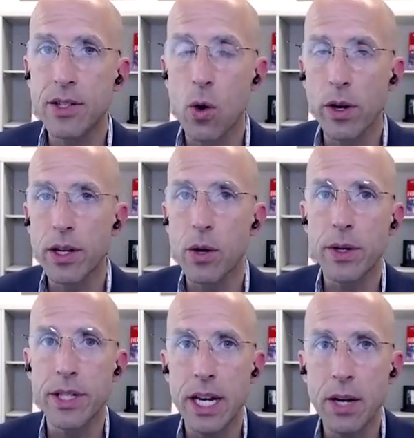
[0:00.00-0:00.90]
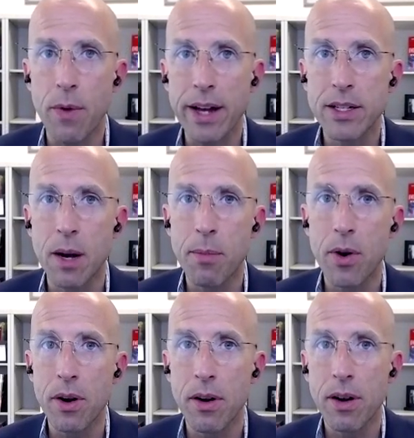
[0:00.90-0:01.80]
according to the OECD, ranks
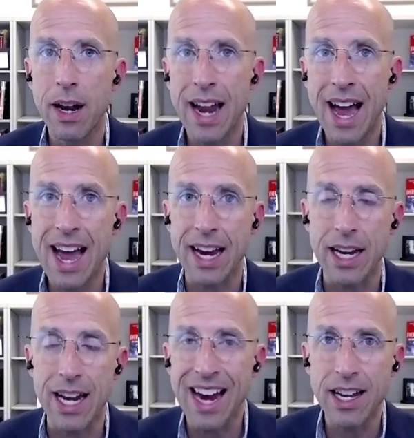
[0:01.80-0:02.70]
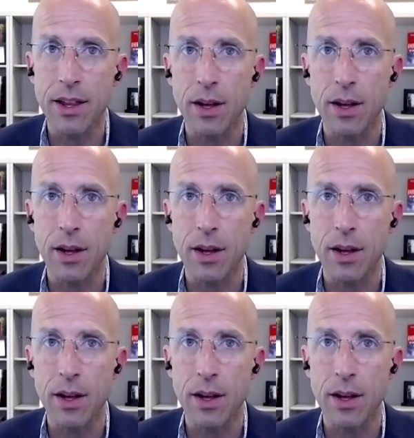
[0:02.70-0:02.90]
number ninth